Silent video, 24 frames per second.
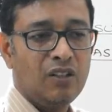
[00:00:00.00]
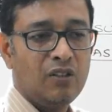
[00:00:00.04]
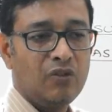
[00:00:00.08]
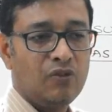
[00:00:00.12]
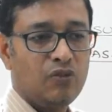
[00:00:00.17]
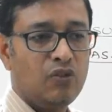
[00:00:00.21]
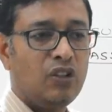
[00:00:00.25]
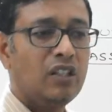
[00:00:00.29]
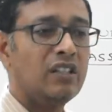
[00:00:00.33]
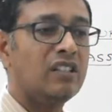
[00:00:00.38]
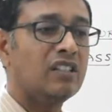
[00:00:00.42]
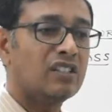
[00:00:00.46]

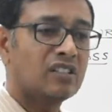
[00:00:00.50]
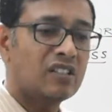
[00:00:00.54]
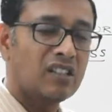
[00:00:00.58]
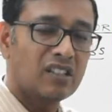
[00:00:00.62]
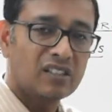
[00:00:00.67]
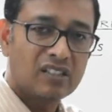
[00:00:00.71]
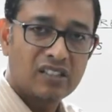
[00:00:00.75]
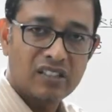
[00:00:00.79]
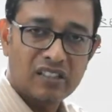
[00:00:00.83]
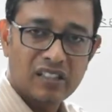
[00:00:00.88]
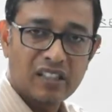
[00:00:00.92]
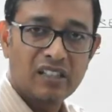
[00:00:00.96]
We'll
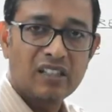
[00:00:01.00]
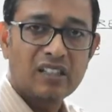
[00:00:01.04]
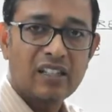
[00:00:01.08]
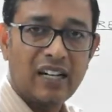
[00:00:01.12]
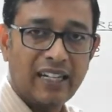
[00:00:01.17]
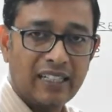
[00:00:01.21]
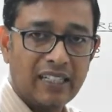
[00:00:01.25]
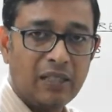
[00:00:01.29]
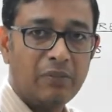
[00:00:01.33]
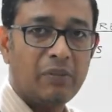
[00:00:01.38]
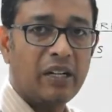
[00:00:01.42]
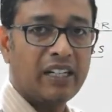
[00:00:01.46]
discuss it in
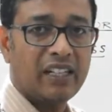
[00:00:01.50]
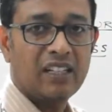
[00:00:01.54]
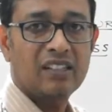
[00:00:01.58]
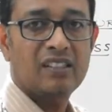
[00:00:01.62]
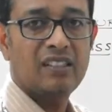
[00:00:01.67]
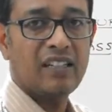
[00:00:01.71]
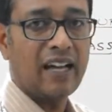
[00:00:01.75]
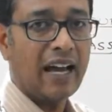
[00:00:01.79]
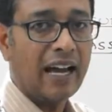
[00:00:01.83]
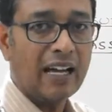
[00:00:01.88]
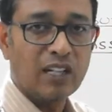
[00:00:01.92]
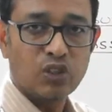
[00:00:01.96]

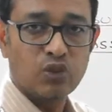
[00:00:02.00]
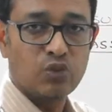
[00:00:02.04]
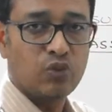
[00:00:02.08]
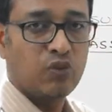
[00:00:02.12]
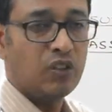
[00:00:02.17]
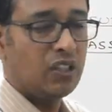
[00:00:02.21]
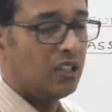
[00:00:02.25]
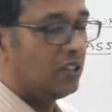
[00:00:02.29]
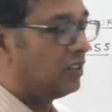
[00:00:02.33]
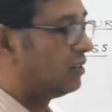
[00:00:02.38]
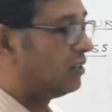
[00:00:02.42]
kinematics as well,